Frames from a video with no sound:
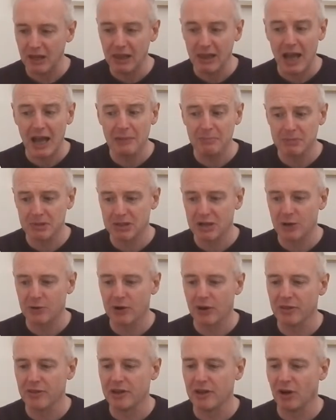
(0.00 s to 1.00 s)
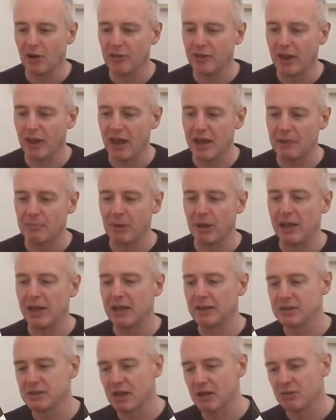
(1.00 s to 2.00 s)
limestone on the label
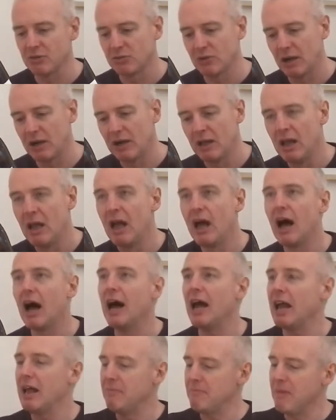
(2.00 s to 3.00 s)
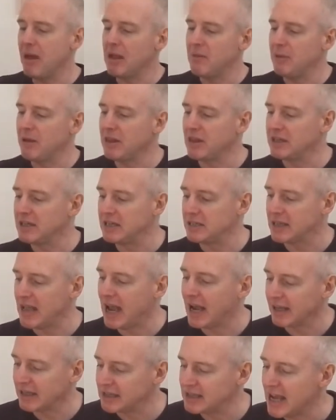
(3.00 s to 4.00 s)
here, so it may be that it's
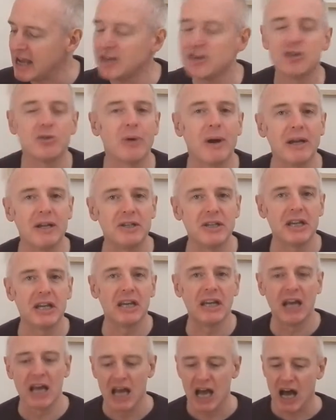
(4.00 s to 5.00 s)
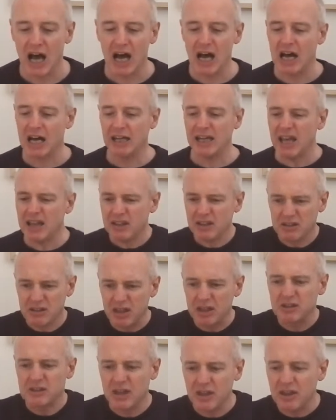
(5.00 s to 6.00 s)
accentuating.
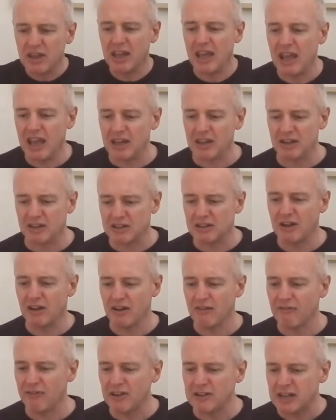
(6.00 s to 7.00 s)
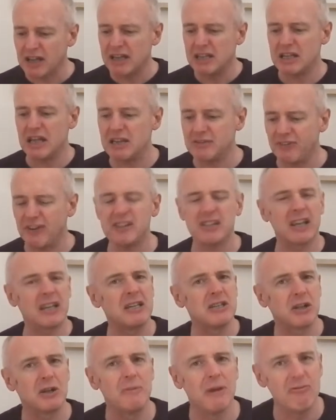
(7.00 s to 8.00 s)
There's something here that feels like it feels like
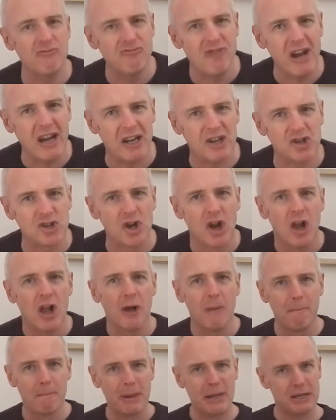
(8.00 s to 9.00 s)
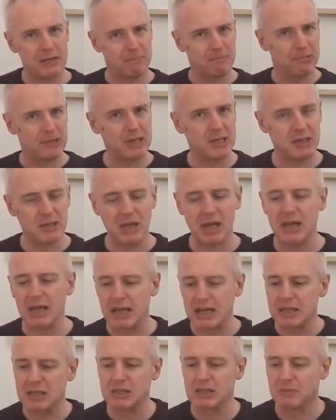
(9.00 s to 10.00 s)
it's going to be rich but
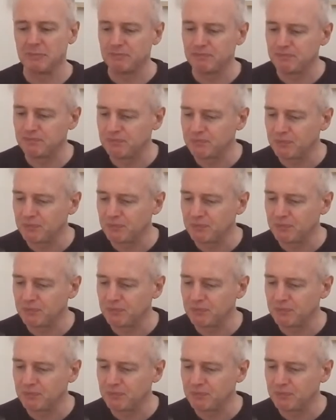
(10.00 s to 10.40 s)
precise.